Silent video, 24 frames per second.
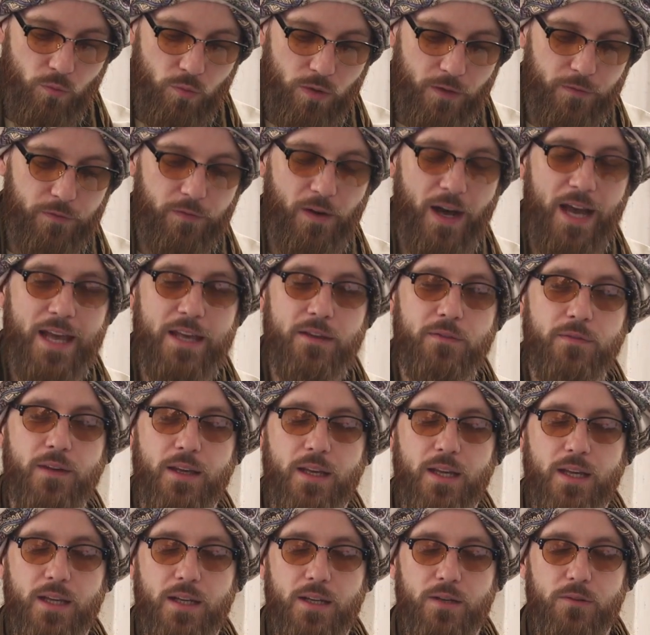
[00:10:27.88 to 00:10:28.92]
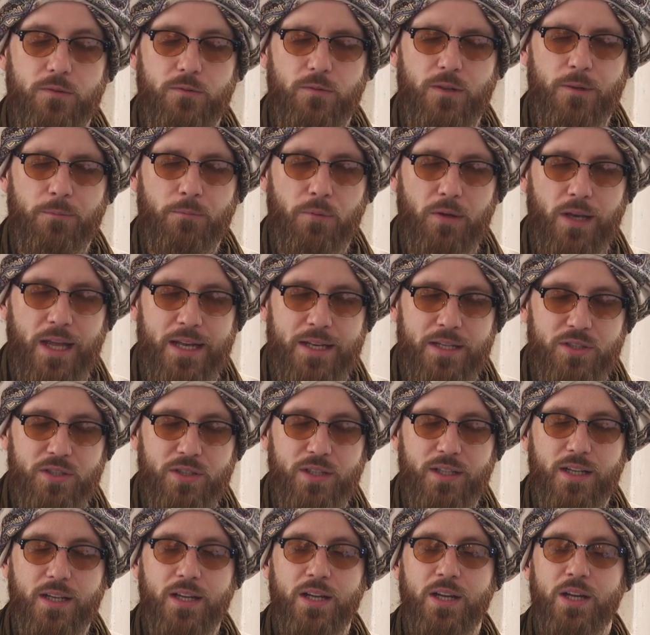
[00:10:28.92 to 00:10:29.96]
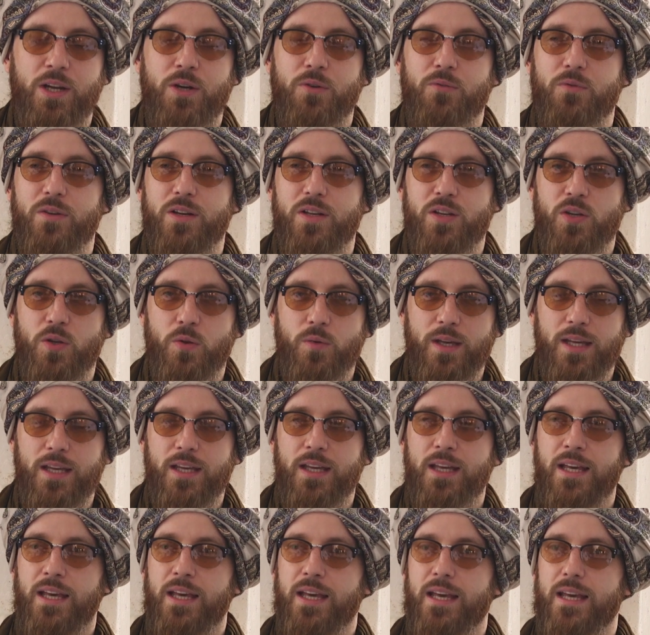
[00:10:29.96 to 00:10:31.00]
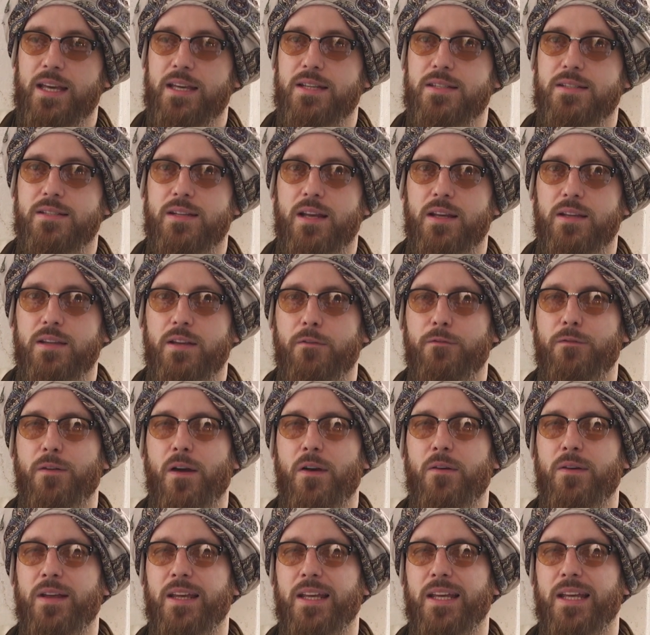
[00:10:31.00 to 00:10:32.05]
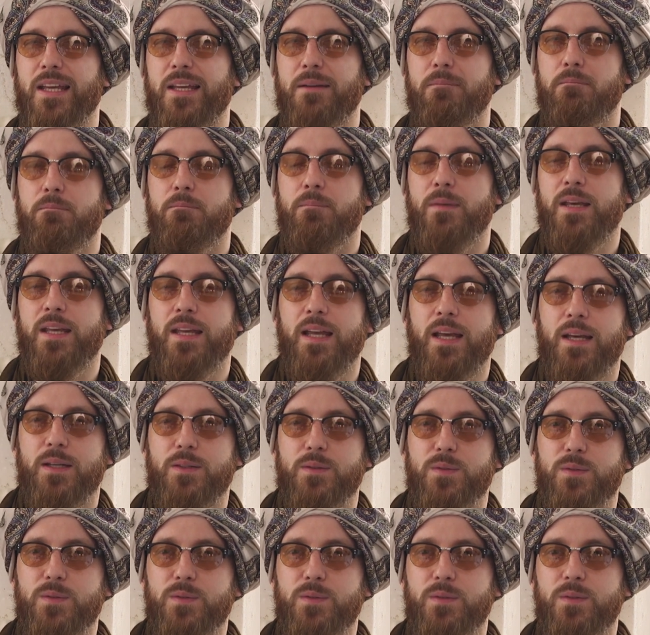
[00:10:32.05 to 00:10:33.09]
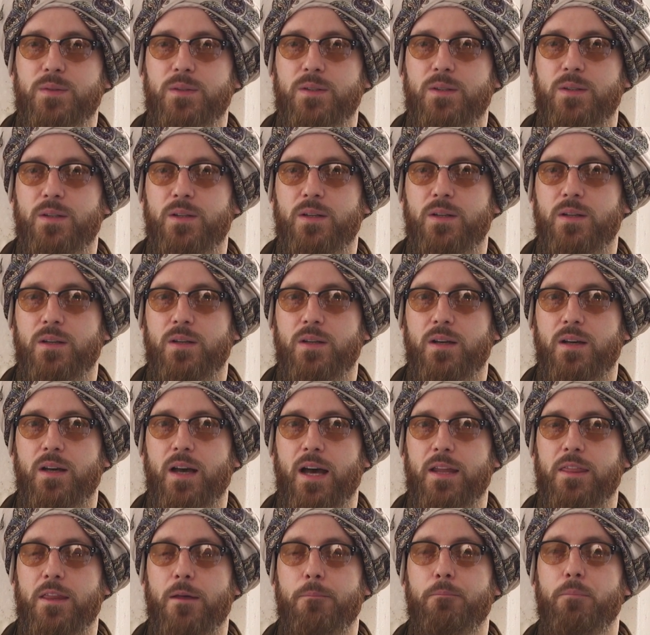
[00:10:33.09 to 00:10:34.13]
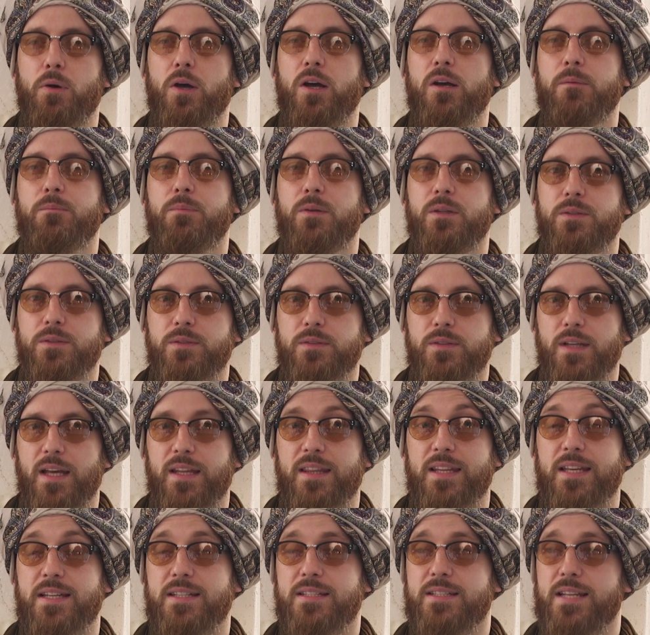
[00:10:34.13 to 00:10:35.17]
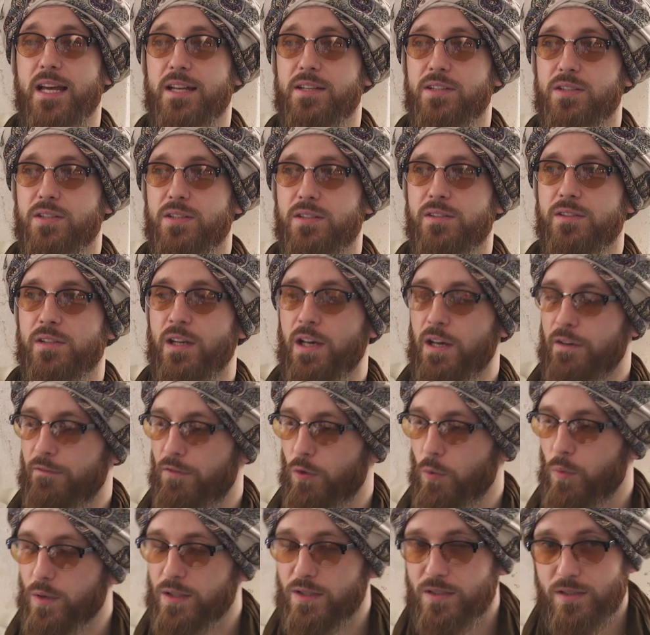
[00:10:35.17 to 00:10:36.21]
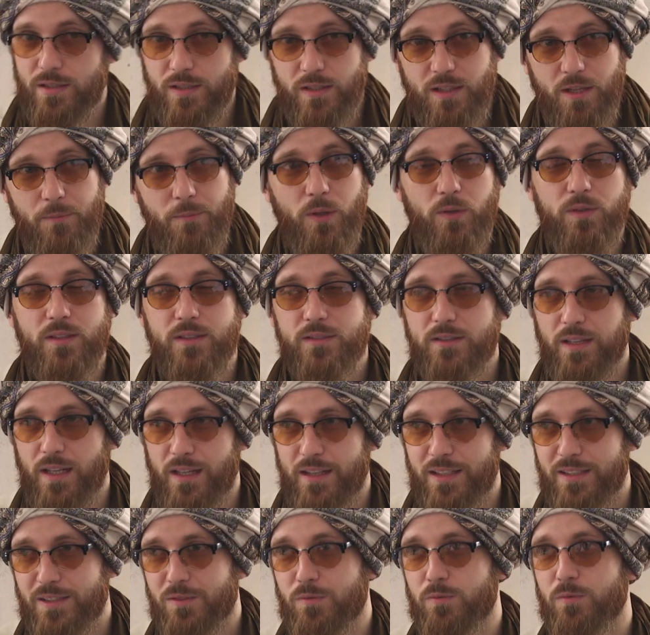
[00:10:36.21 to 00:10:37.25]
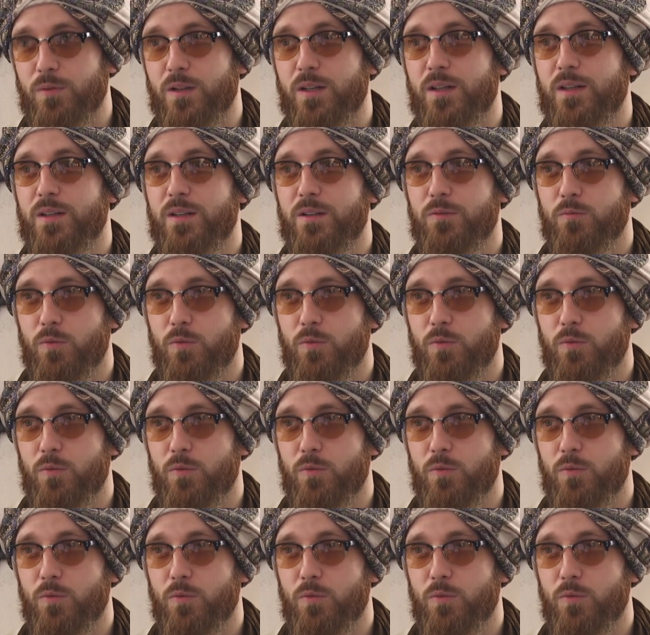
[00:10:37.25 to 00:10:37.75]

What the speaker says: reviving, replenishing, renewing, is the very meanings and the purpose and the intentions for which the buildings like this were